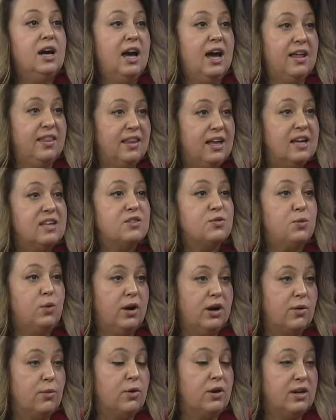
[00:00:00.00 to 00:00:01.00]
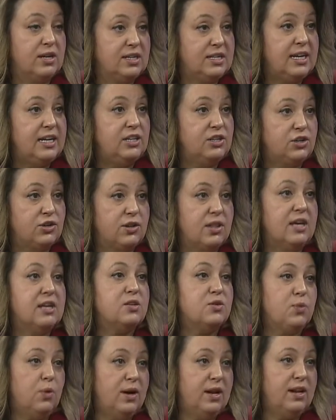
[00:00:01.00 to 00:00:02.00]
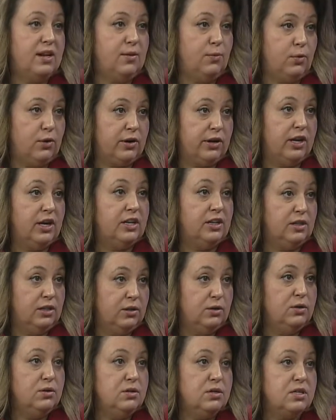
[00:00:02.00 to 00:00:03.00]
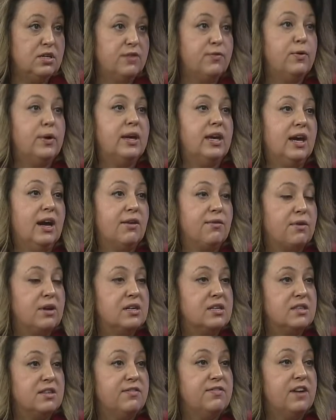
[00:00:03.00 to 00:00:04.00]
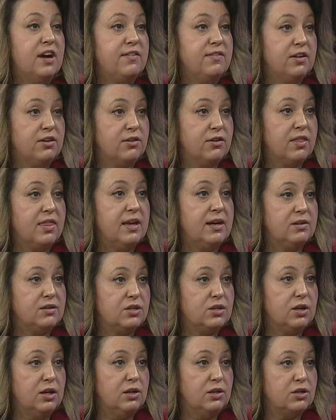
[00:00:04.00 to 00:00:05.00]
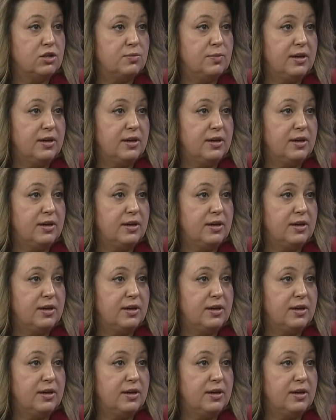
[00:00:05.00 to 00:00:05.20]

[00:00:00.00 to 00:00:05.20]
And that's where we're in danger. That's what we're going to lose if we can't raise the $500,000